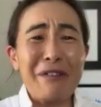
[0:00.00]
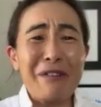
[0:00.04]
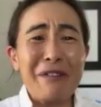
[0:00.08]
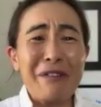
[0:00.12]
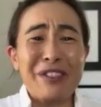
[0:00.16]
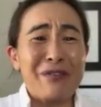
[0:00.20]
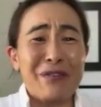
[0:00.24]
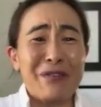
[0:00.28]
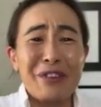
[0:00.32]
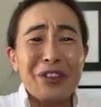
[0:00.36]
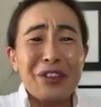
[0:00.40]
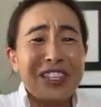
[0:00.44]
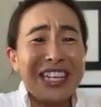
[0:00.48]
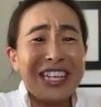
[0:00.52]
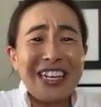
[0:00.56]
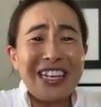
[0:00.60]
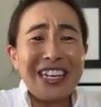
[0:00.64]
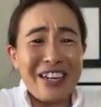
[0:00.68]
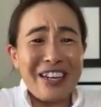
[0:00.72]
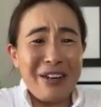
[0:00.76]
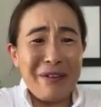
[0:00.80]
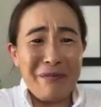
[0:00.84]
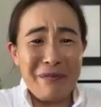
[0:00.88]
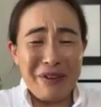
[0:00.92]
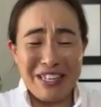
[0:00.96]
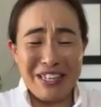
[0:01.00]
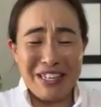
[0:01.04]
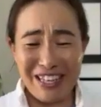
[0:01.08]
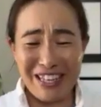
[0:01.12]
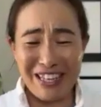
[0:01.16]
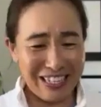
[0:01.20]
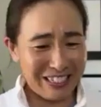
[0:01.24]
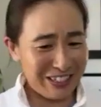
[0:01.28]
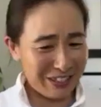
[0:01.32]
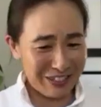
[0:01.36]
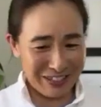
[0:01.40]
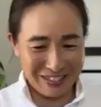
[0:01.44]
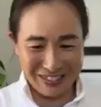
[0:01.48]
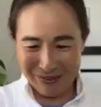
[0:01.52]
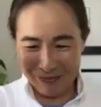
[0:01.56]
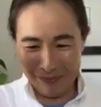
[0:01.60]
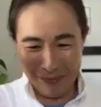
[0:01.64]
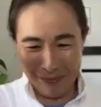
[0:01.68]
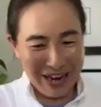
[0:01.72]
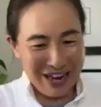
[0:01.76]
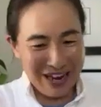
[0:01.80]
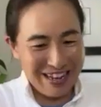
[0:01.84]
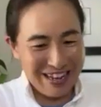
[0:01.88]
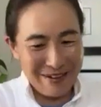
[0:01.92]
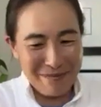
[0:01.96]
was fully gonna be like just
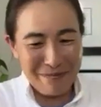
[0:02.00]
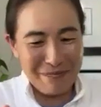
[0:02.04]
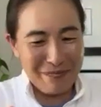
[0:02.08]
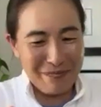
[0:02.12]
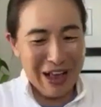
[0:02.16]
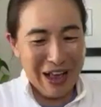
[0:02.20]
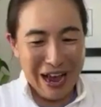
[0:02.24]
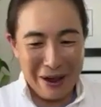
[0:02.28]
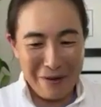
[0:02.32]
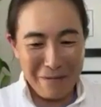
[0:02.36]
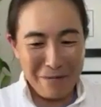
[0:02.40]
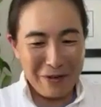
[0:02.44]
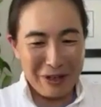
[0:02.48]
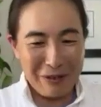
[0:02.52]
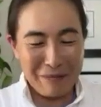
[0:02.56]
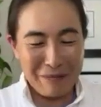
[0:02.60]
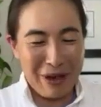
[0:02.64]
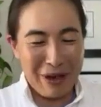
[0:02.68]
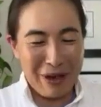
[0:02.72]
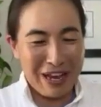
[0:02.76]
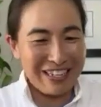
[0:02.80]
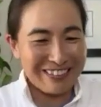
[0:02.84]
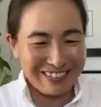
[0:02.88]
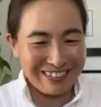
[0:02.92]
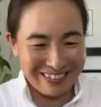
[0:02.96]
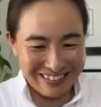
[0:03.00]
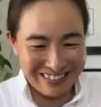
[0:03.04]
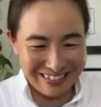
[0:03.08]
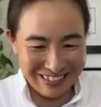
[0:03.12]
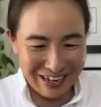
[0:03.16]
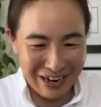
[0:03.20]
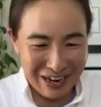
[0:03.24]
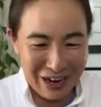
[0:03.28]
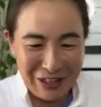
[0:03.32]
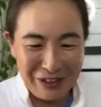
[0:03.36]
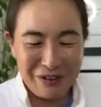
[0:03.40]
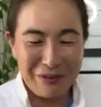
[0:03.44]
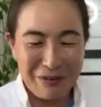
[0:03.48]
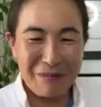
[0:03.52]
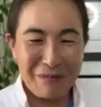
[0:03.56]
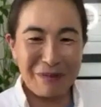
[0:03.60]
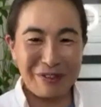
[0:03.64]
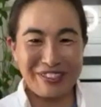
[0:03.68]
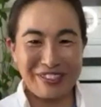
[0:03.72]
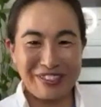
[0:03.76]
spending time with patients 100%